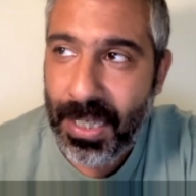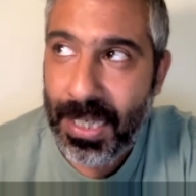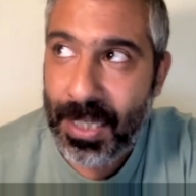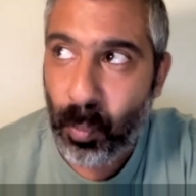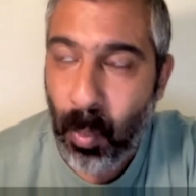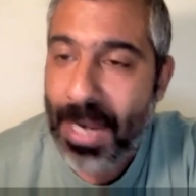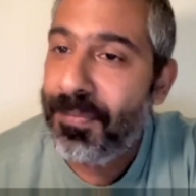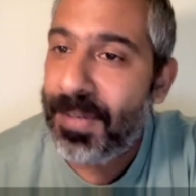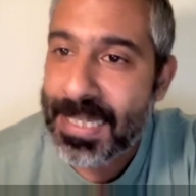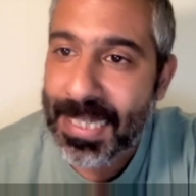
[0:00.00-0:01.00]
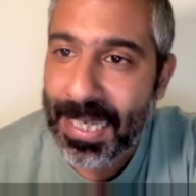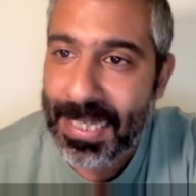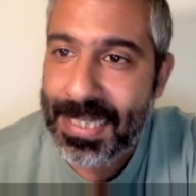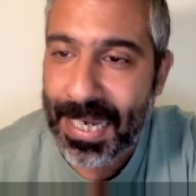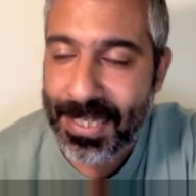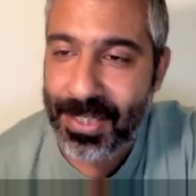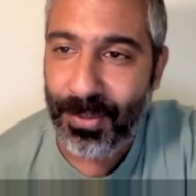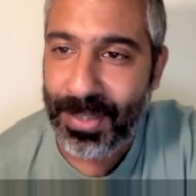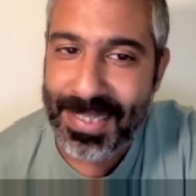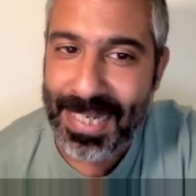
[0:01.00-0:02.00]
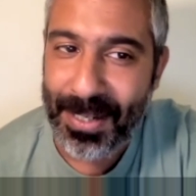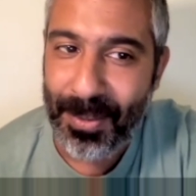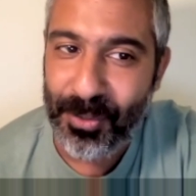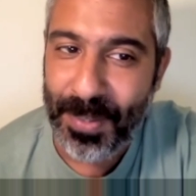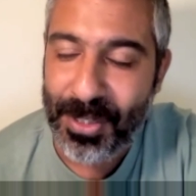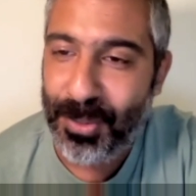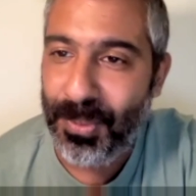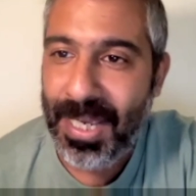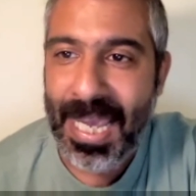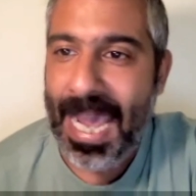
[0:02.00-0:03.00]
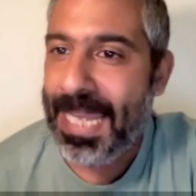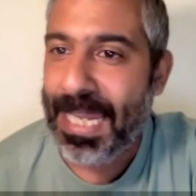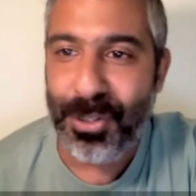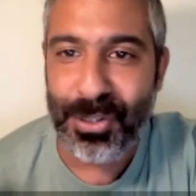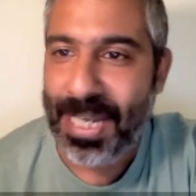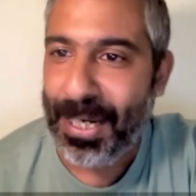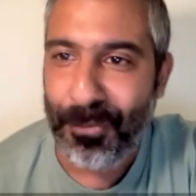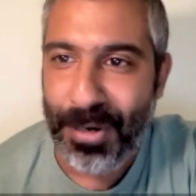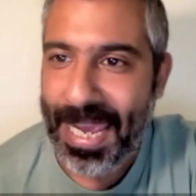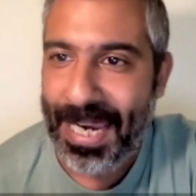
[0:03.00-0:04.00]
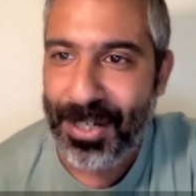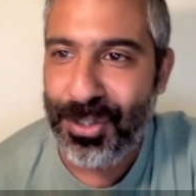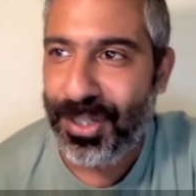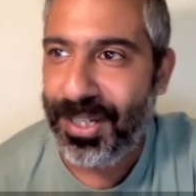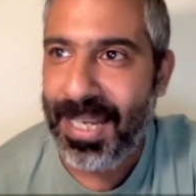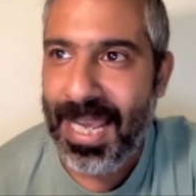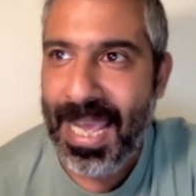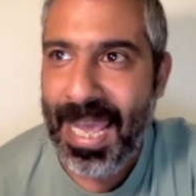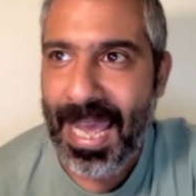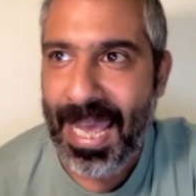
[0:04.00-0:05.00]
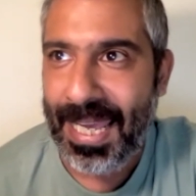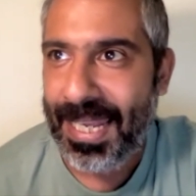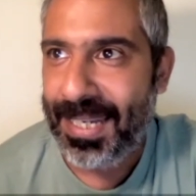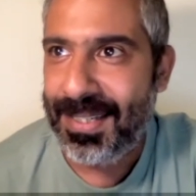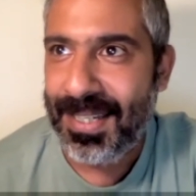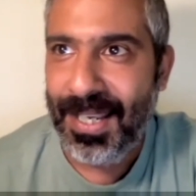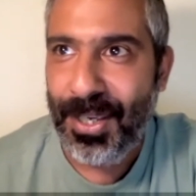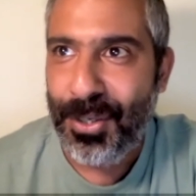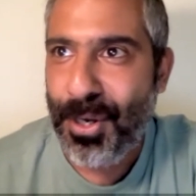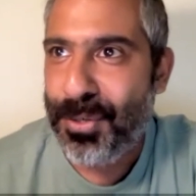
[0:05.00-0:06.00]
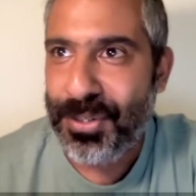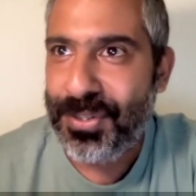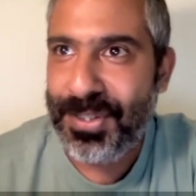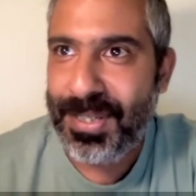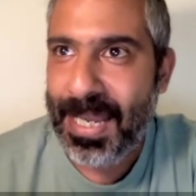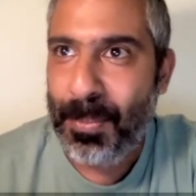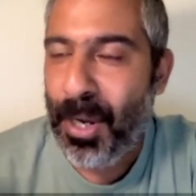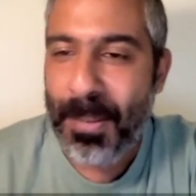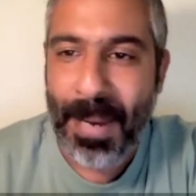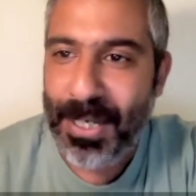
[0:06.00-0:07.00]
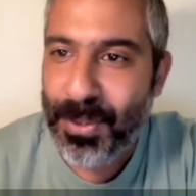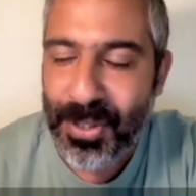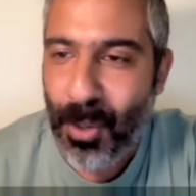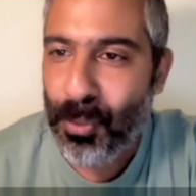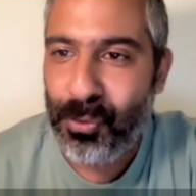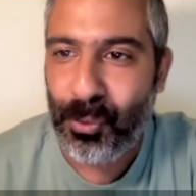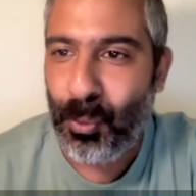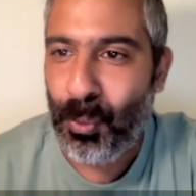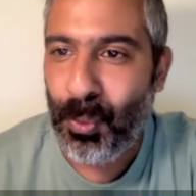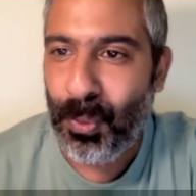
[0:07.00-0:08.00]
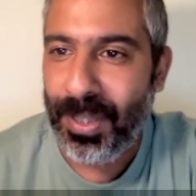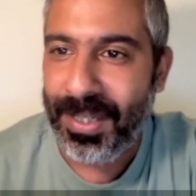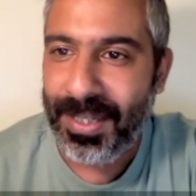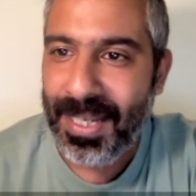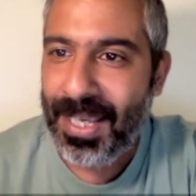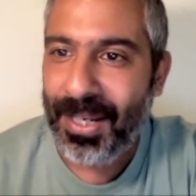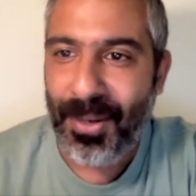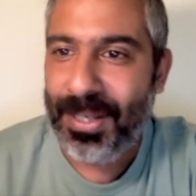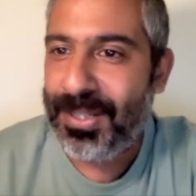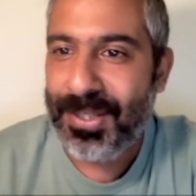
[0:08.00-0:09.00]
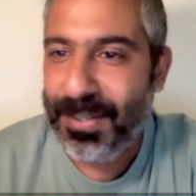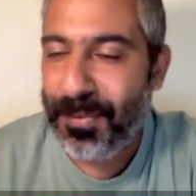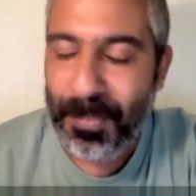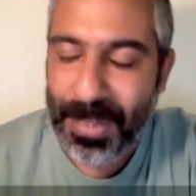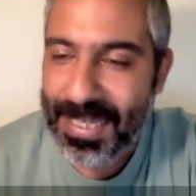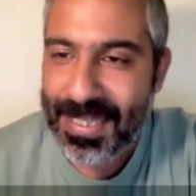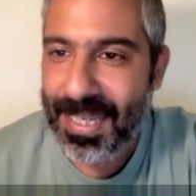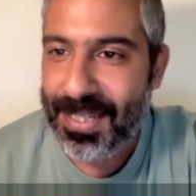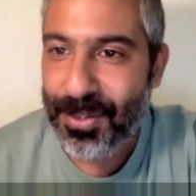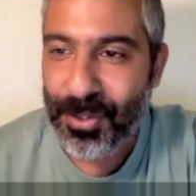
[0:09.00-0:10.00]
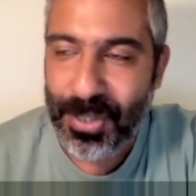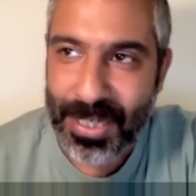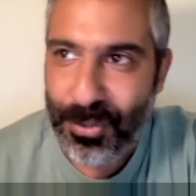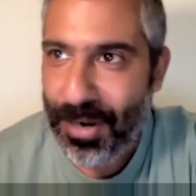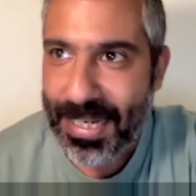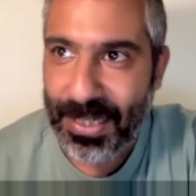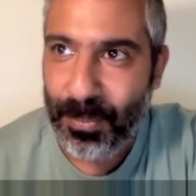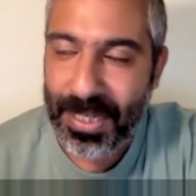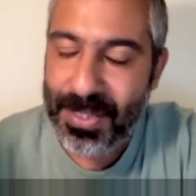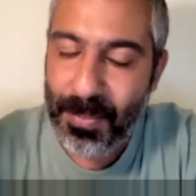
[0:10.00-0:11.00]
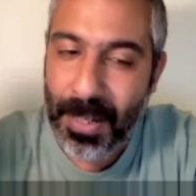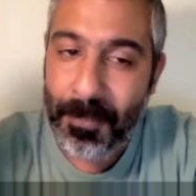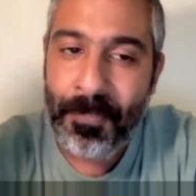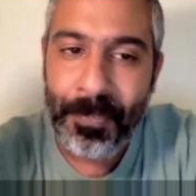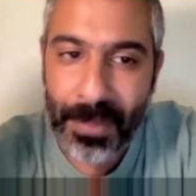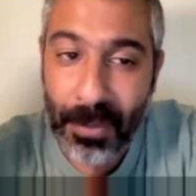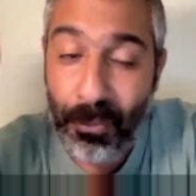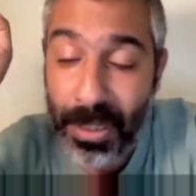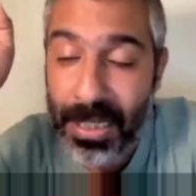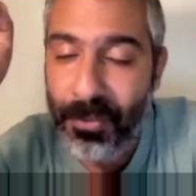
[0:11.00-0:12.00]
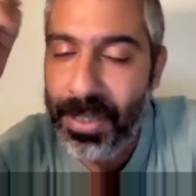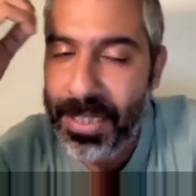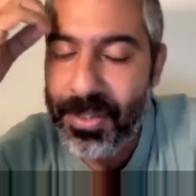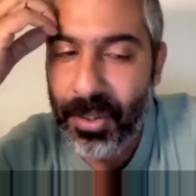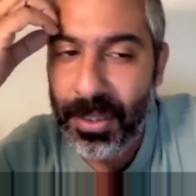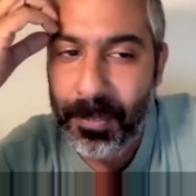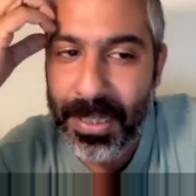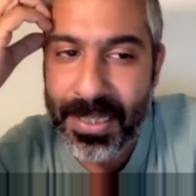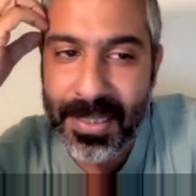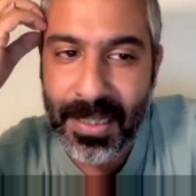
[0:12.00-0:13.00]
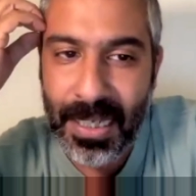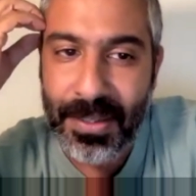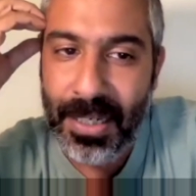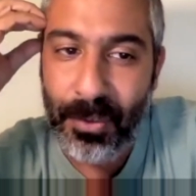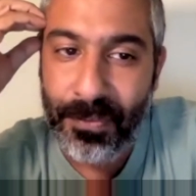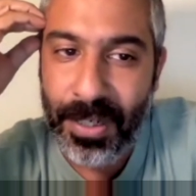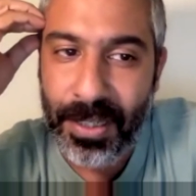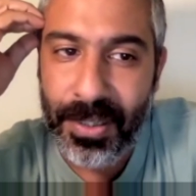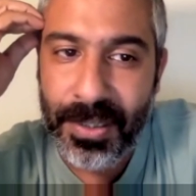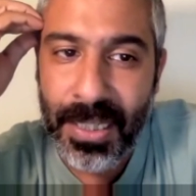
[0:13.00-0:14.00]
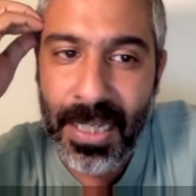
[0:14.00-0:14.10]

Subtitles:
his wife, and his kids that he's doing this stand-up special, and then just like a reaction, and just him going back to his old school and going to different places and just interacting with his mum. Really, really solid piece. I think that was very good.